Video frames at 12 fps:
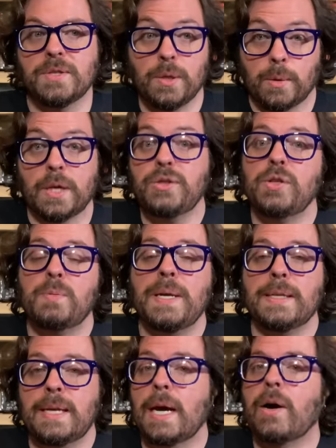So unless you
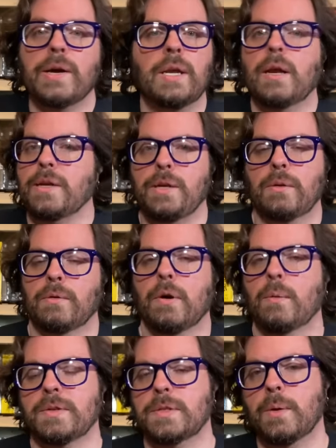speak Italian, you don't
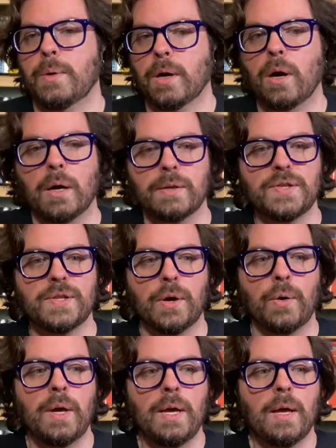know what's going on.
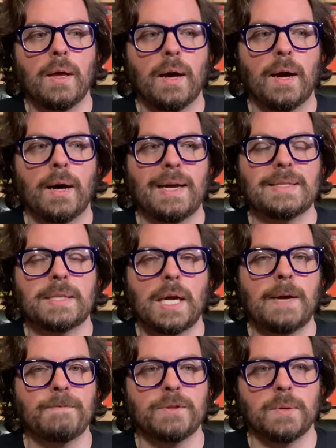So it's
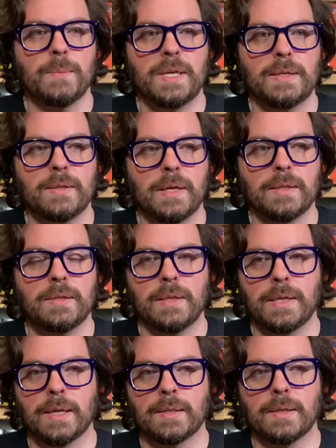time for some of these things to
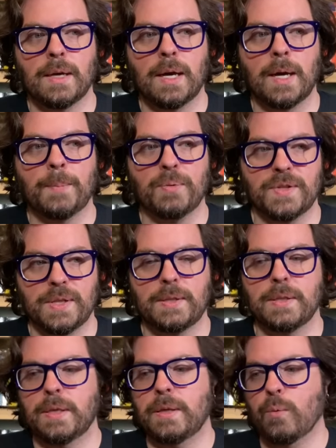get
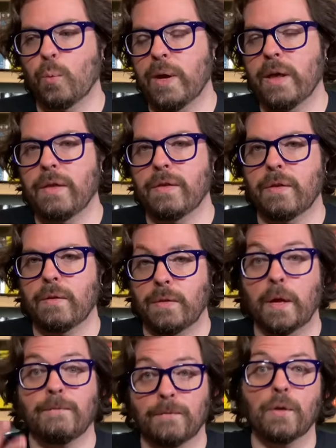presented with,
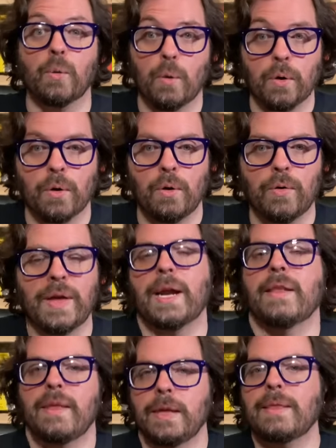like, for the world.
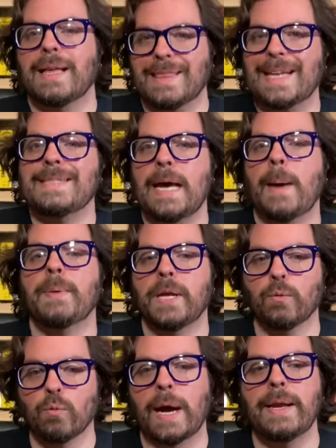And I think that that's
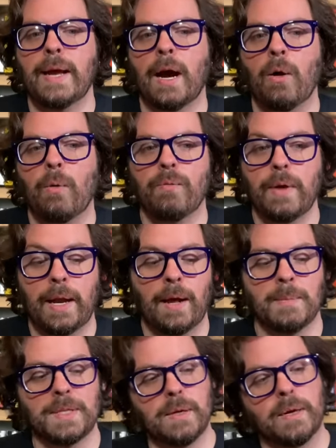happening right now, and
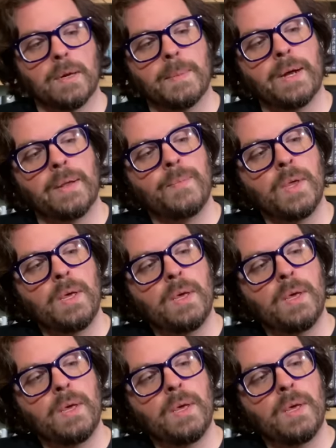I'm excited about it.